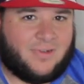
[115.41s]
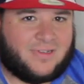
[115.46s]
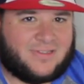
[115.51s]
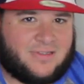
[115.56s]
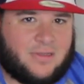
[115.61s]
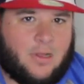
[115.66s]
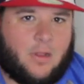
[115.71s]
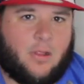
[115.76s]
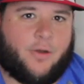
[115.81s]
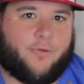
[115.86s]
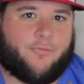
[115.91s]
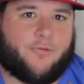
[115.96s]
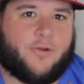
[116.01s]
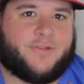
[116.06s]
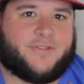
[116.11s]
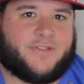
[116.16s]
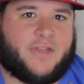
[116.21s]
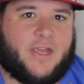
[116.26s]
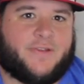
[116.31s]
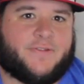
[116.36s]
It's not a lot of
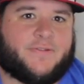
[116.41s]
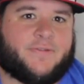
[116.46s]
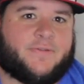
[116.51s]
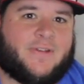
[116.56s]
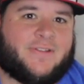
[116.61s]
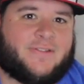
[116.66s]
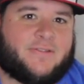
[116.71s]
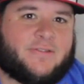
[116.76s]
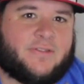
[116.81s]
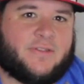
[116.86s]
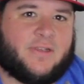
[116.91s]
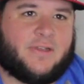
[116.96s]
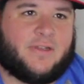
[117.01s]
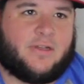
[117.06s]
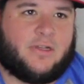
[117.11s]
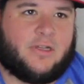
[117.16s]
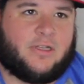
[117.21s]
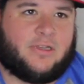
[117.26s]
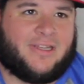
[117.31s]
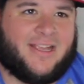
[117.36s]
runs, guys. It's
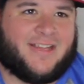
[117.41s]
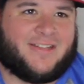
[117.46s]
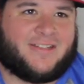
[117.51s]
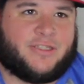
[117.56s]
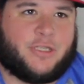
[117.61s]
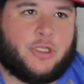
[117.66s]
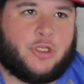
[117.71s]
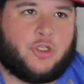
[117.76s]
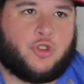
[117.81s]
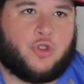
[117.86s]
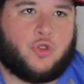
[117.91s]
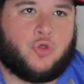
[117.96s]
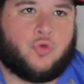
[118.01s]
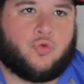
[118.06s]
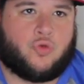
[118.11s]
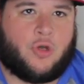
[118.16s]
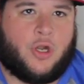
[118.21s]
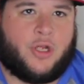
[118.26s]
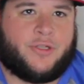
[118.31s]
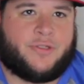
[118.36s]
less than 2
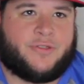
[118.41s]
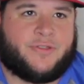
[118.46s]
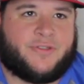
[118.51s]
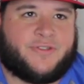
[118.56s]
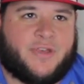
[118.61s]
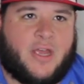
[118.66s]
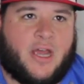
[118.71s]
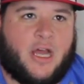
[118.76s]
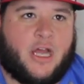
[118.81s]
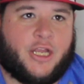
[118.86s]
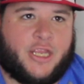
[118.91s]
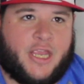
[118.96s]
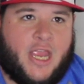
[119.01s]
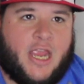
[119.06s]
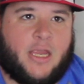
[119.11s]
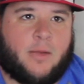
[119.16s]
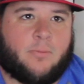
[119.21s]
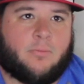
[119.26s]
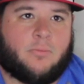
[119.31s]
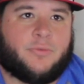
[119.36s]
runs a
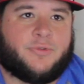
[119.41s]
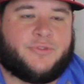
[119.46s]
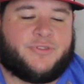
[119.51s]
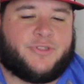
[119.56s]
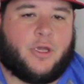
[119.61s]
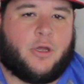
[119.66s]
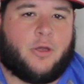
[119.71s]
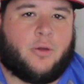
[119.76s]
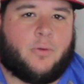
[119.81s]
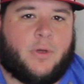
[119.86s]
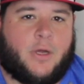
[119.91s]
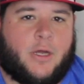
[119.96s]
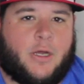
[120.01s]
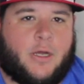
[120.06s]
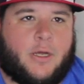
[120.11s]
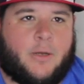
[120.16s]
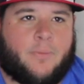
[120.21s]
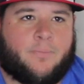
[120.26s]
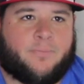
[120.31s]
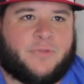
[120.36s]
game.
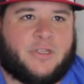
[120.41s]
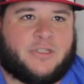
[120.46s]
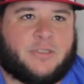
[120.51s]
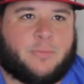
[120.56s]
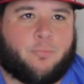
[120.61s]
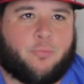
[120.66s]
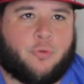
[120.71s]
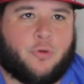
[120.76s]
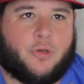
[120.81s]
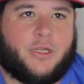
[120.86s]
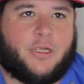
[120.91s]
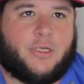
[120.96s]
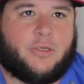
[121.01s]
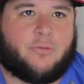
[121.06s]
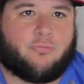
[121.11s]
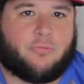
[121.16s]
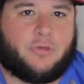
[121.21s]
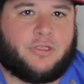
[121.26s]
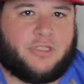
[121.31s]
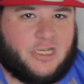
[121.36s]
So that's a
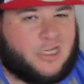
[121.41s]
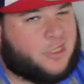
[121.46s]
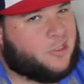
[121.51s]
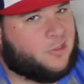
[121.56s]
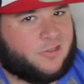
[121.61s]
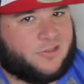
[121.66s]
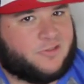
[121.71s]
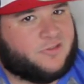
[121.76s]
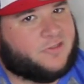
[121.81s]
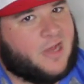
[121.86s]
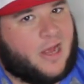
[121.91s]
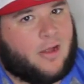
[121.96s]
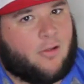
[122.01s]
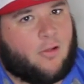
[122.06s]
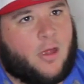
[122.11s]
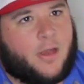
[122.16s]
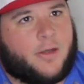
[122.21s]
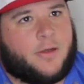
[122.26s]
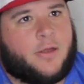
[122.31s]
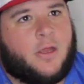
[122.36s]
pretty ridiculous
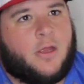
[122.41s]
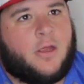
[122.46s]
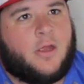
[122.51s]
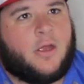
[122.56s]
stat line.